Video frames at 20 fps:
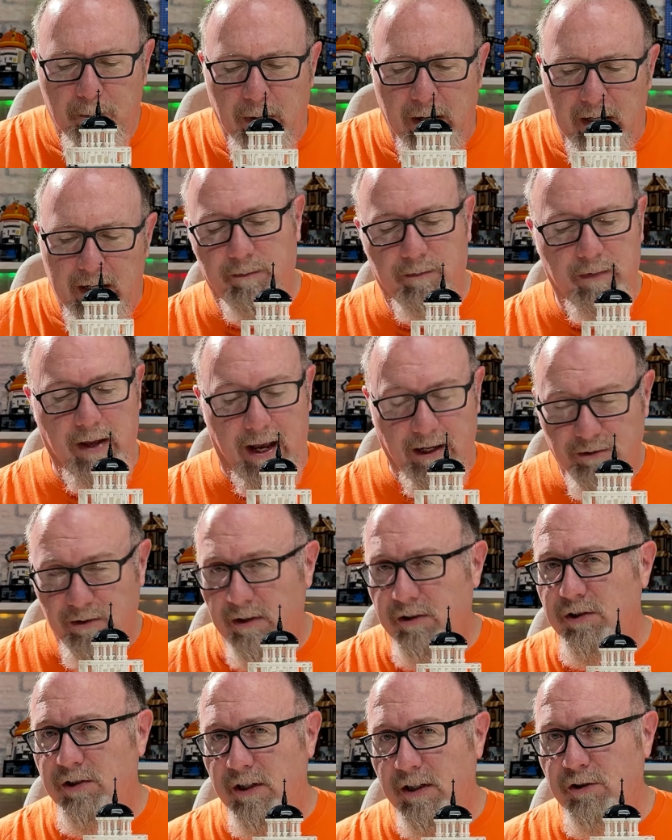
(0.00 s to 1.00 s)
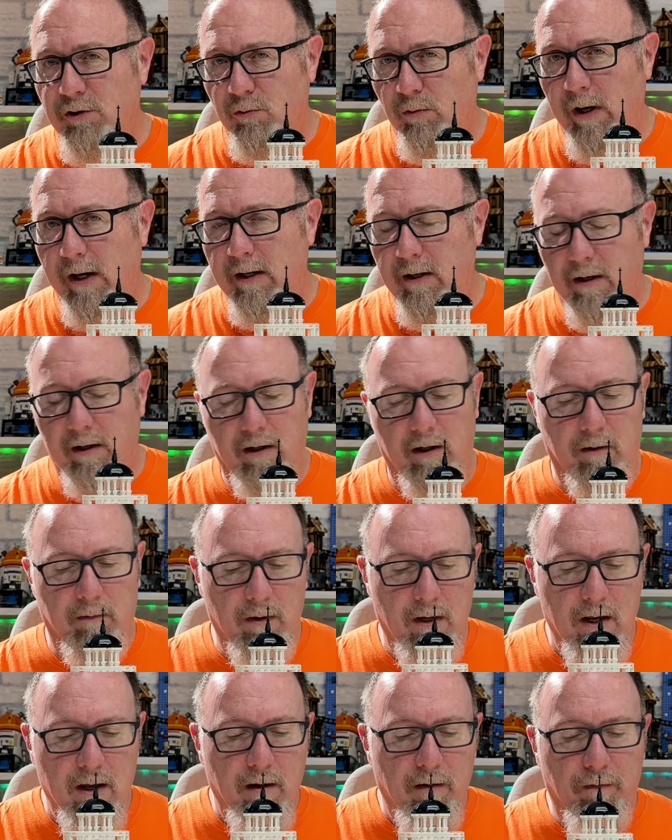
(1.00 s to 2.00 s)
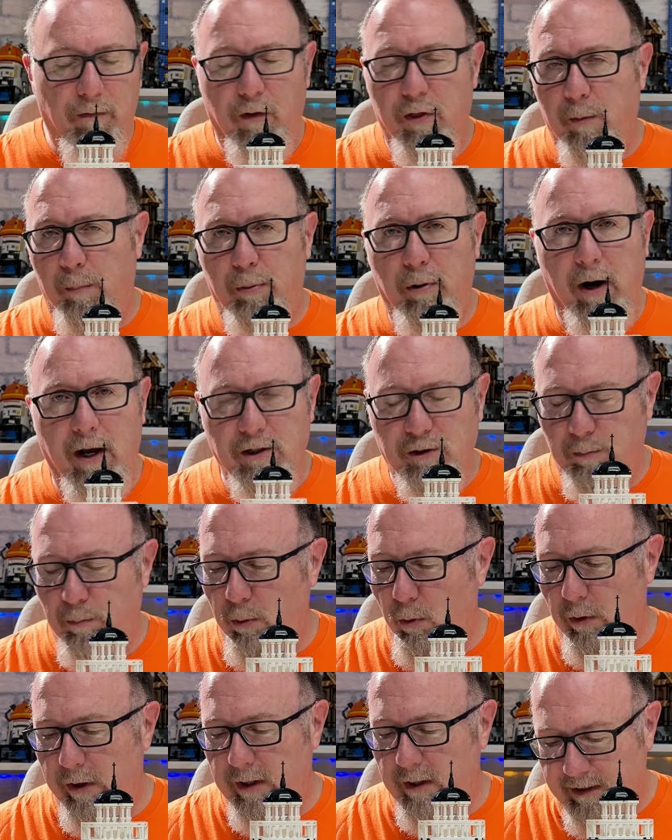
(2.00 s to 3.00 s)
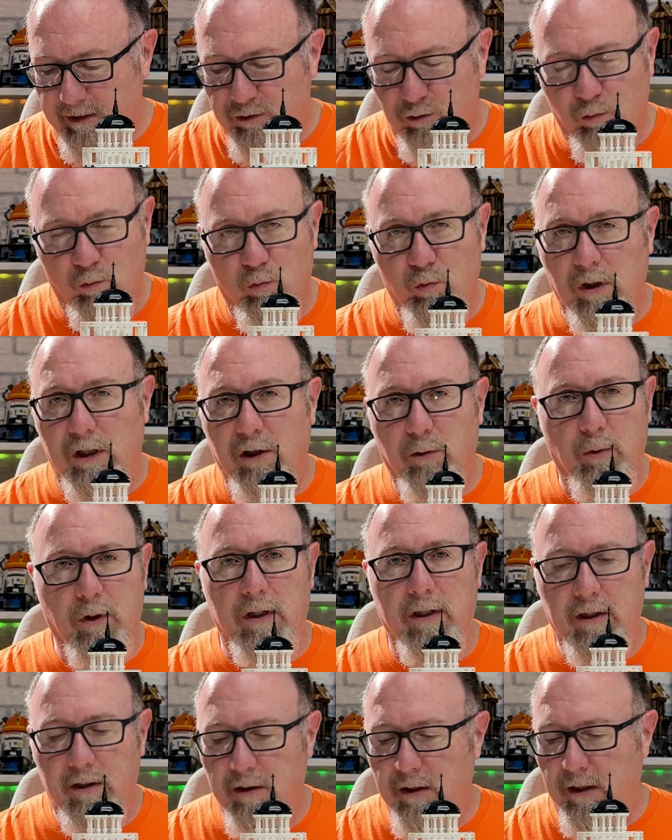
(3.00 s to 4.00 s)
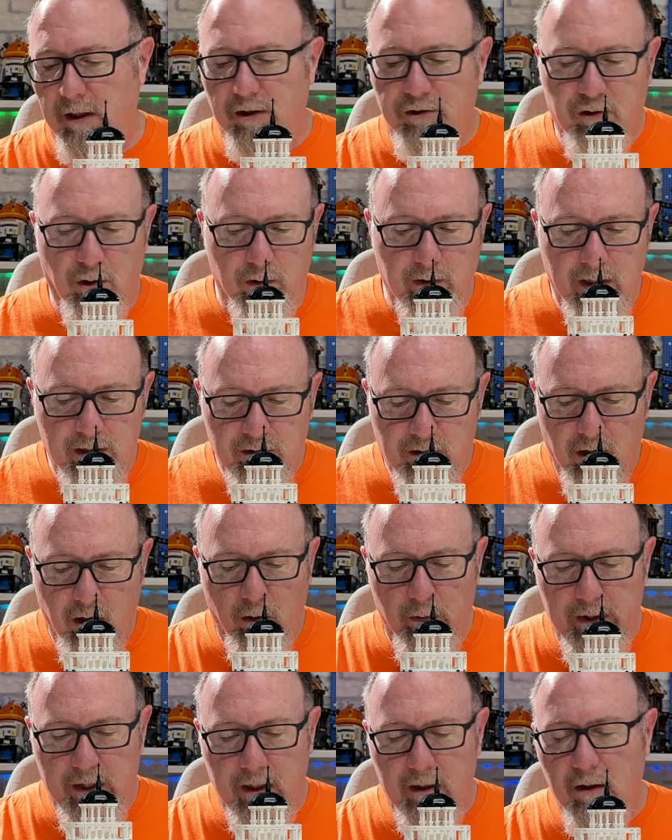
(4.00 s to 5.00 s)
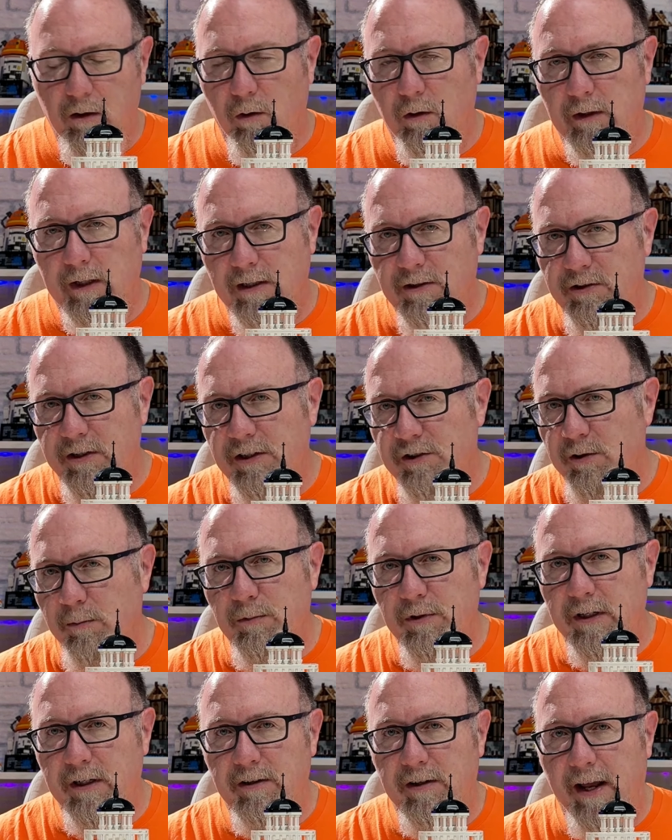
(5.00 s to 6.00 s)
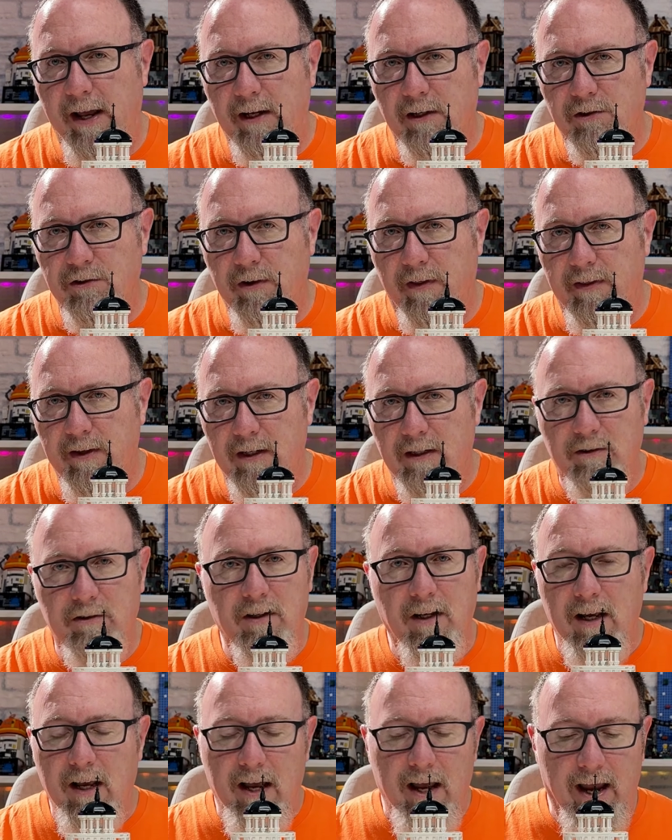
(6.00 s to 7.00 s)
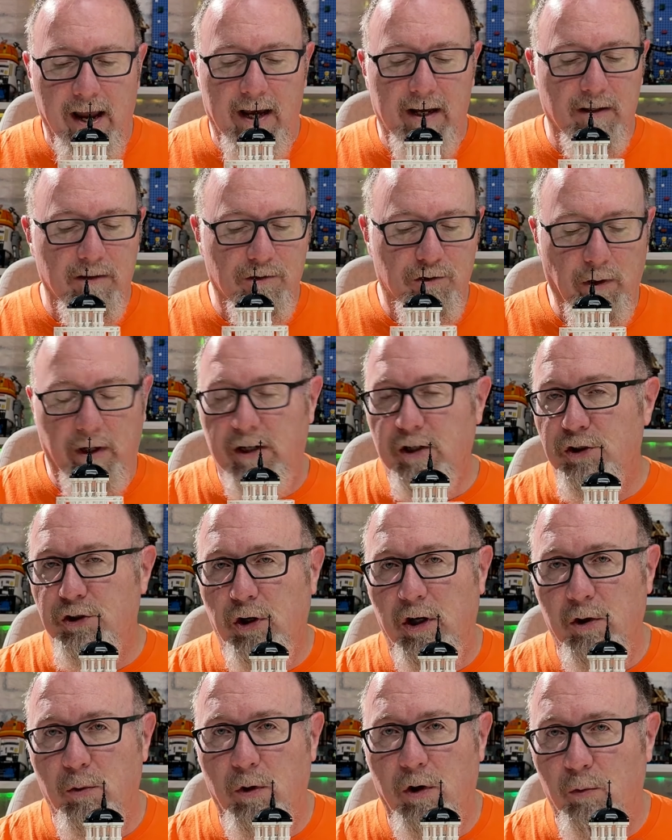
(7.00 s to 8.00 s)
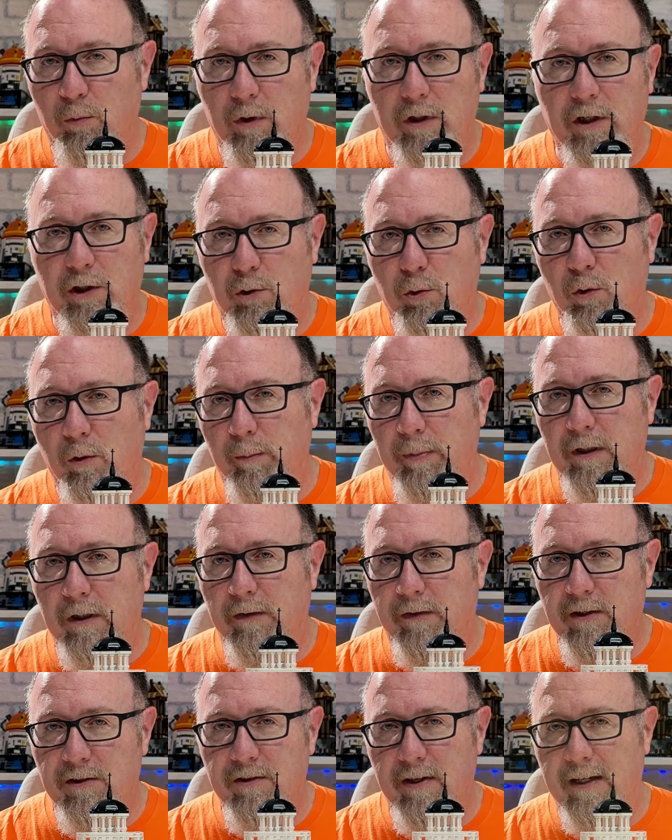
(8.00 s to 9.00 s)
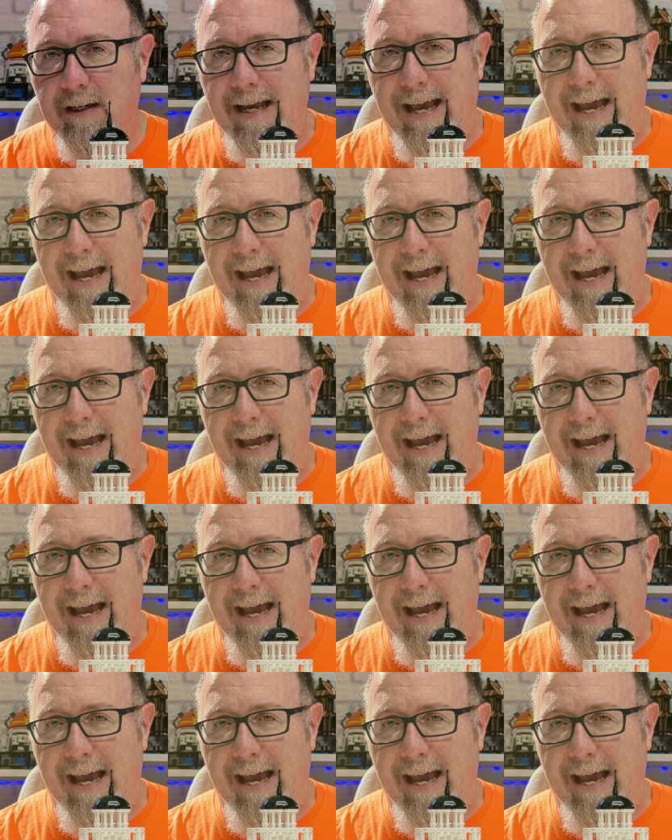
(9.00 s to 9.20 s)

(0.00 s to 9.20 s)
But as it sits right here, for the price point, it's really, really good. So let's go in, let's see some details of this, and so I can show you what a really cool build this thing